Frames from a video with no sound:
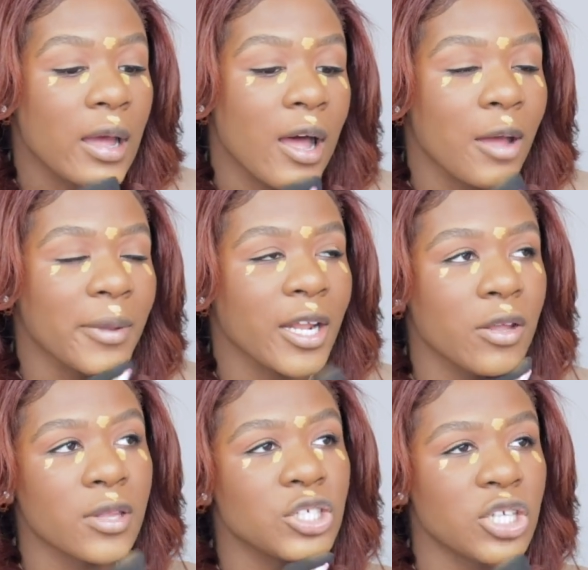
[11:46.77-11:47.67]
Um, and I
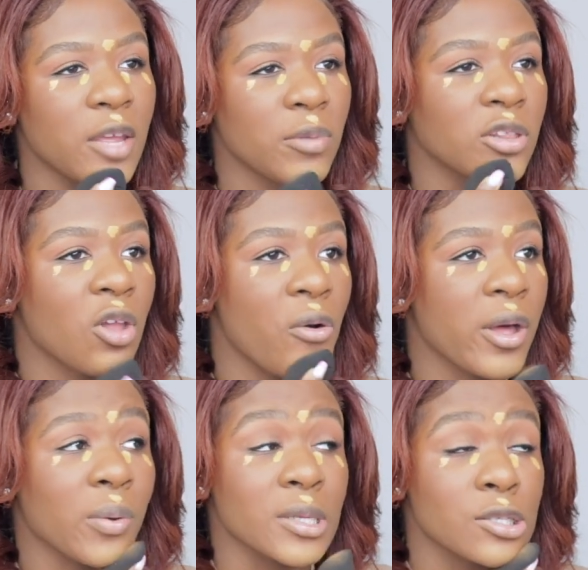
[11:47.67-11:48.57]
know the shade below
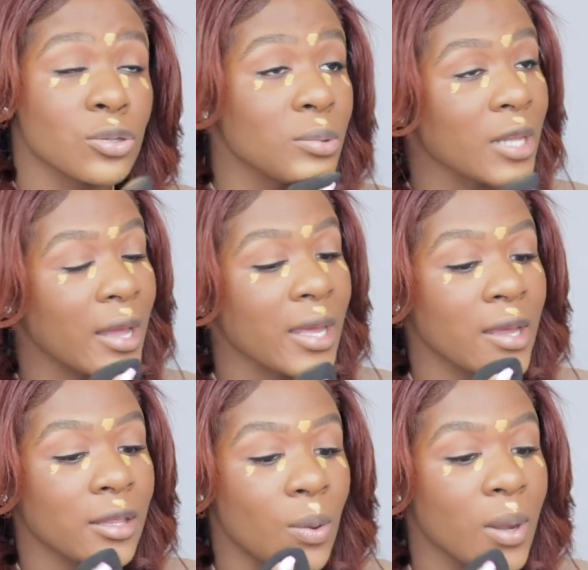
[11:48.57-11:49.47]
it was too
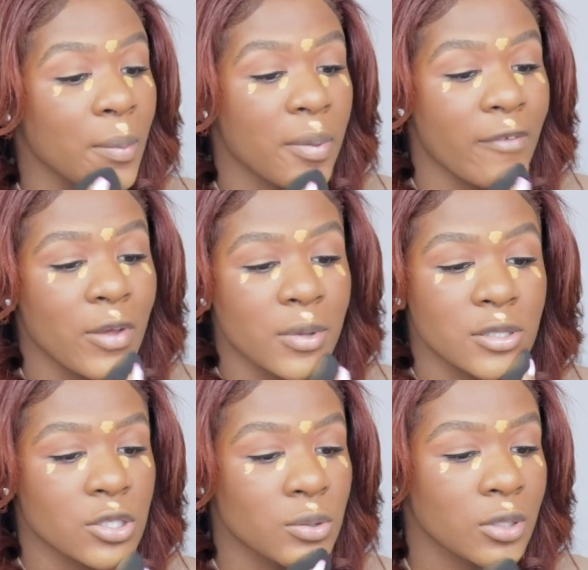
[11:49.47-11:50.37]
light and the one above it
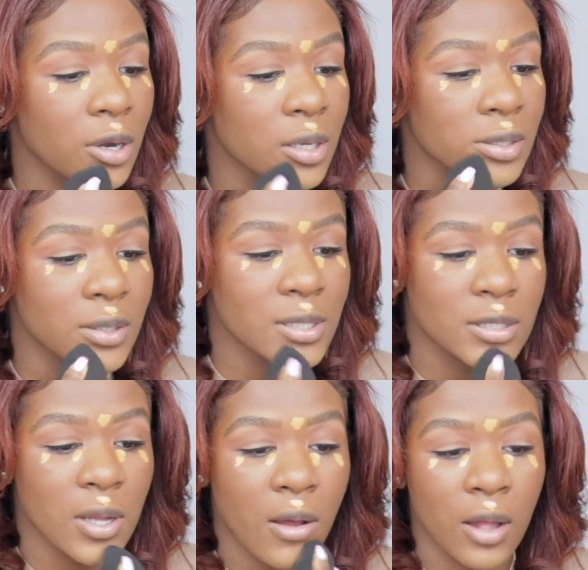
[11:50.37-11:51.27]
was too dark. So this
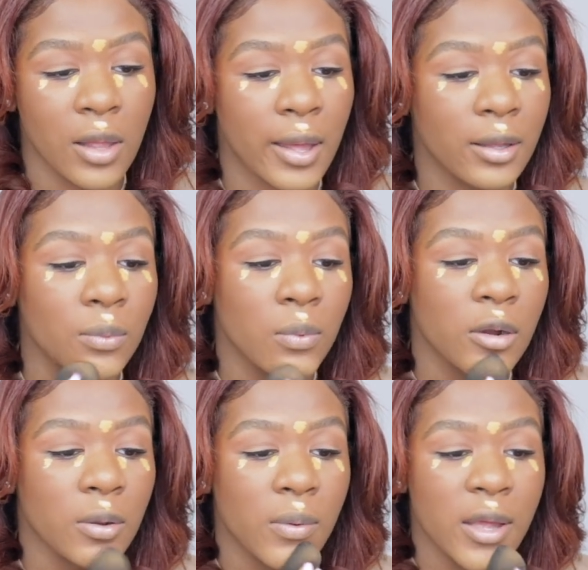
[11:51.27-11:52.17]
is all I can
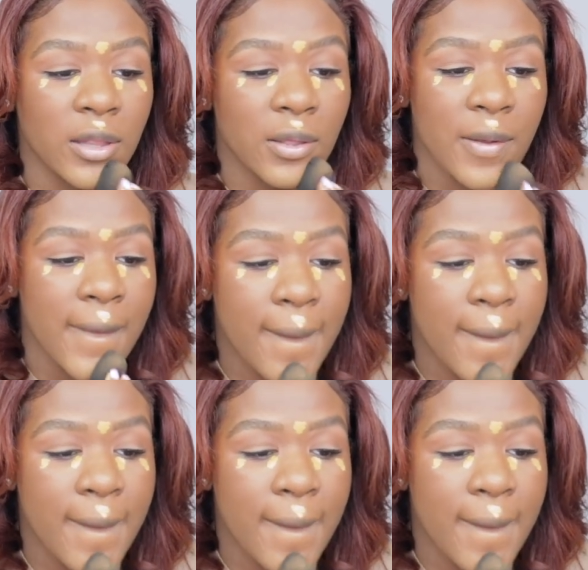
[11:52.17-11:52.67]
work with.